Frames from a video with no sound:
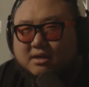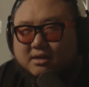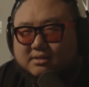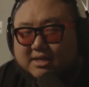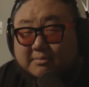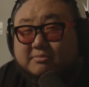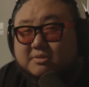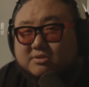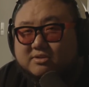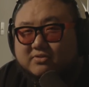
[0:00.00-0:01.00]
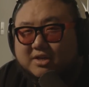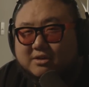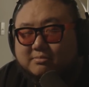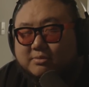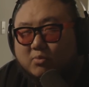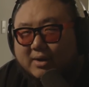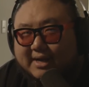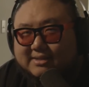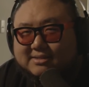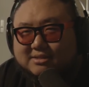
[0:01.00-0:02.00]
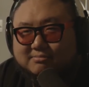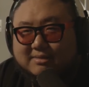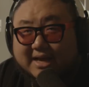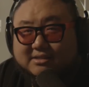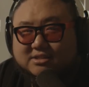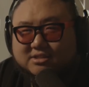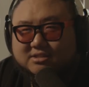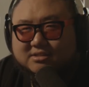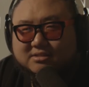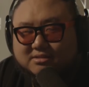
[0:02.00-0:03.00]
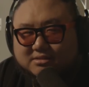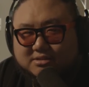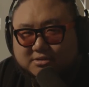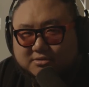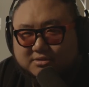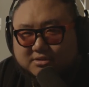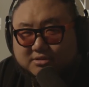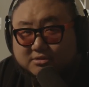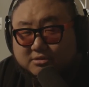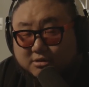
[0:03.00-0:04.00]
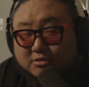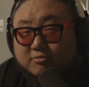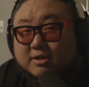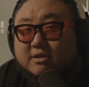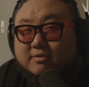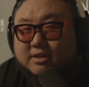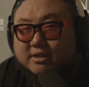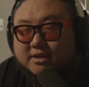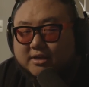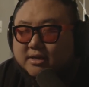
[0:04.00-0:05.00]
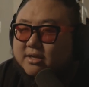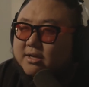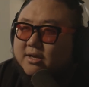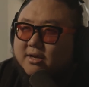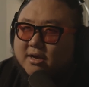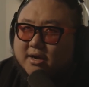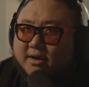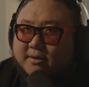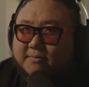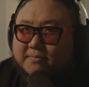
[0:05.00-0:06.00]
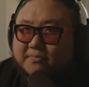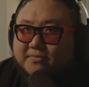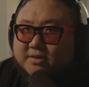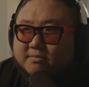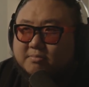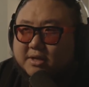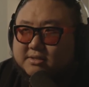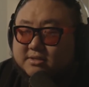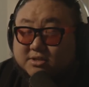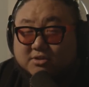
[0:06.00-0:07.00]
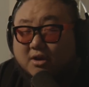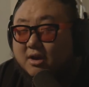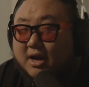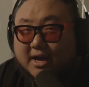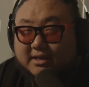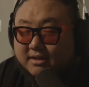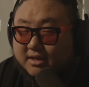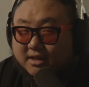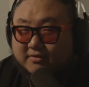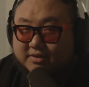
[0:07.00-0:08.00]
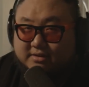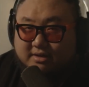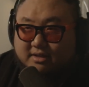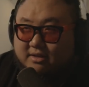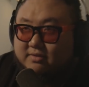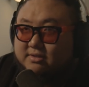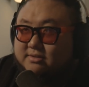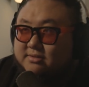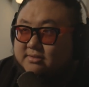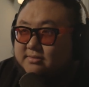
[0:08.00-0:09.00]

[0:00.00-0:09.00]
type of music video, but why it still manages to still look really, really good. But the song, I love it. I love it.